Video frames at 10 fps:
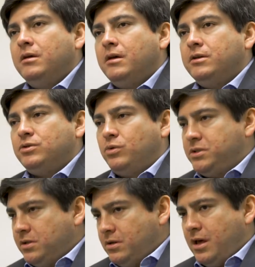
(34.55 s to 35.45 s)
And
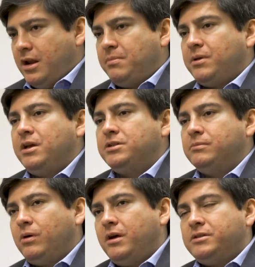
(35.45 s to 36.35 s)
towards the end of that
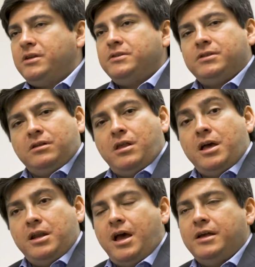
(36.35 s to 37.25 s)
application process, the
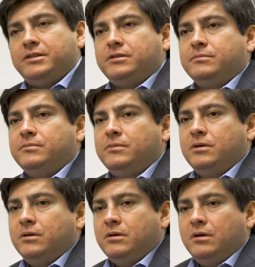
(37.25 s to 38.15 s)
client asked him,
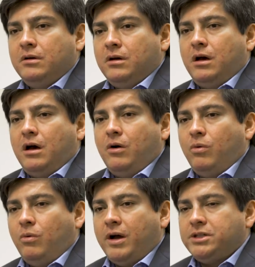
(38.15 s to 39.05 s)
uh,
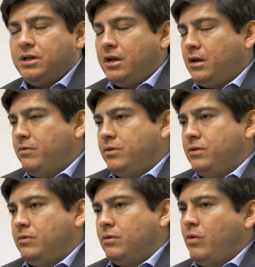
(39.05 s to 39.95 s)
why should I go with
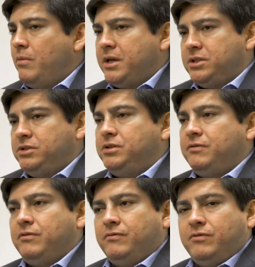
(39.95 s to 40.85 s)
you? Or what makes you
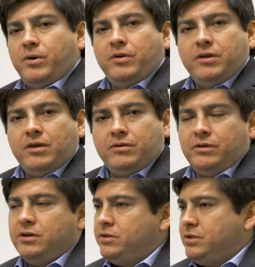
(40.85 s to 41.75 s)
different from all the other
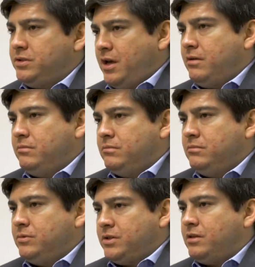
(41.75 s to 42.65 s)
lenders? Is that,
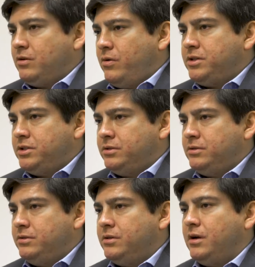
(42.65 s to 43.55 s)
was that the
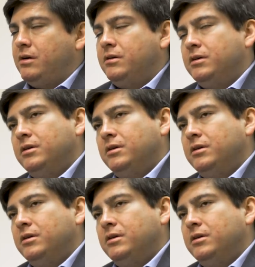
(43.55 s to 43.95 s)
question there?